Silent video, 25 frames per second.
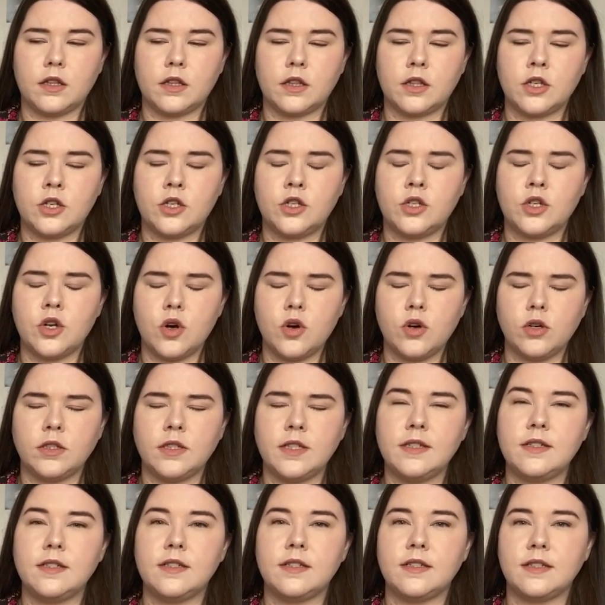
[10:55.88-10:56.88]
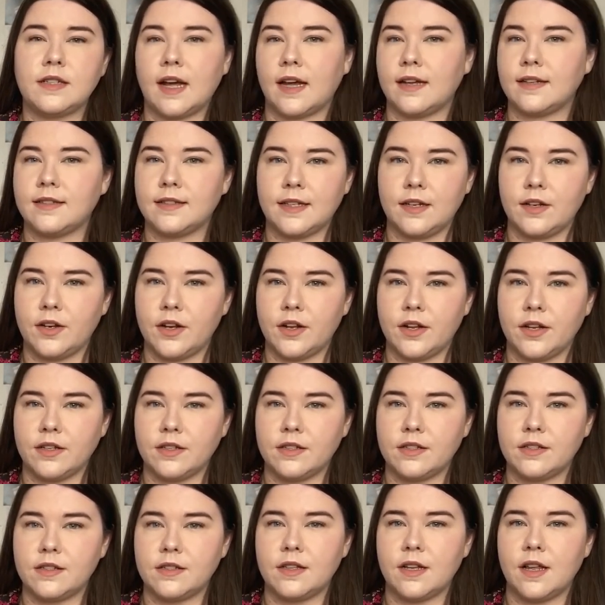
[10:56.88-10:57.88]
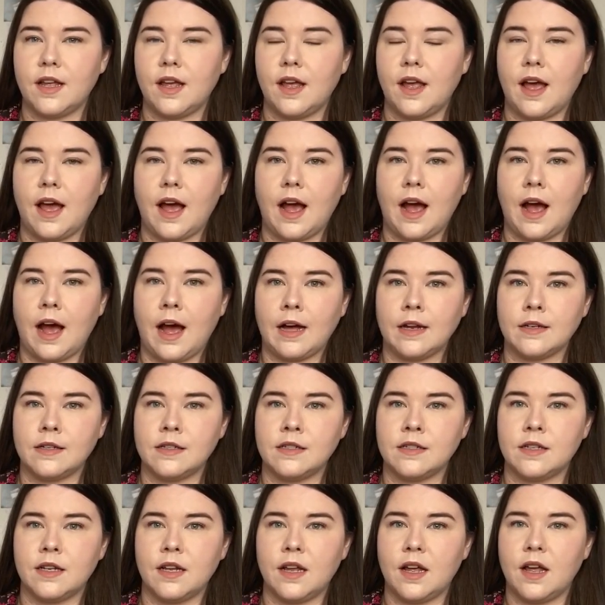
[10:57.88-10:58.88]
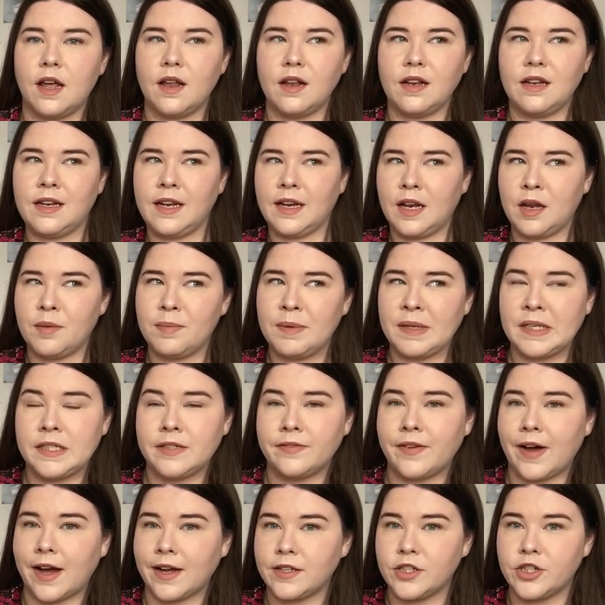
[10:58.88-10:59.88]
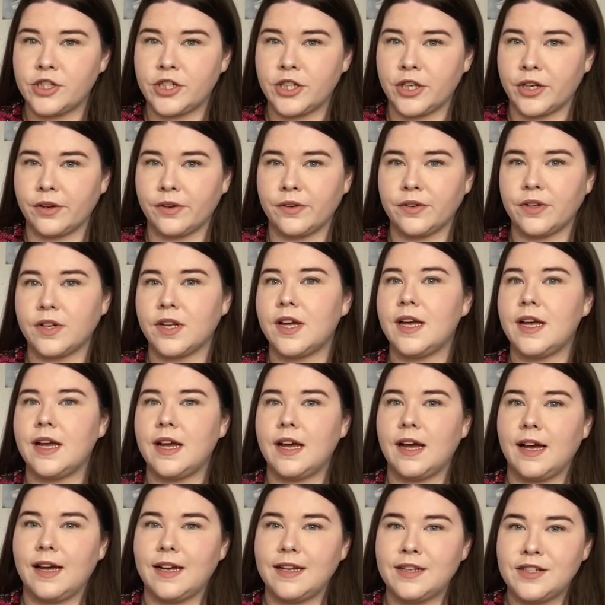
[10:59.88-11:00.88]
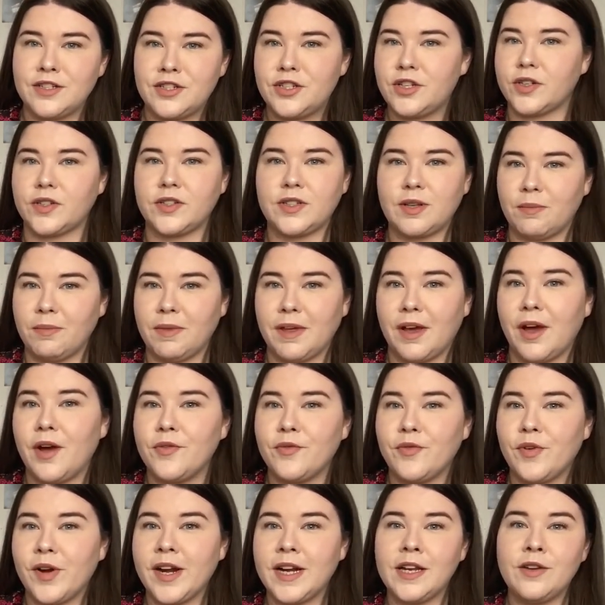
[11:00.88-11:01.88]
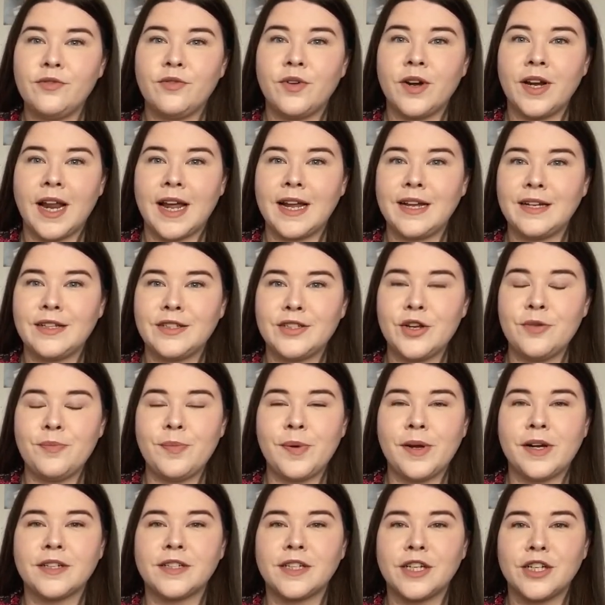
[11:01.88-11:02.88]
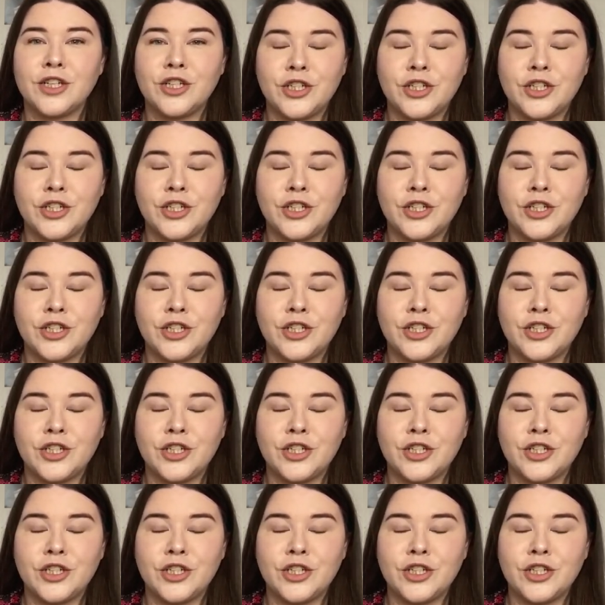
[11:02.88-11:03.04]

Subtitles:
The Doctor's sassiness and little bit of attitude is just something I really relate to, because I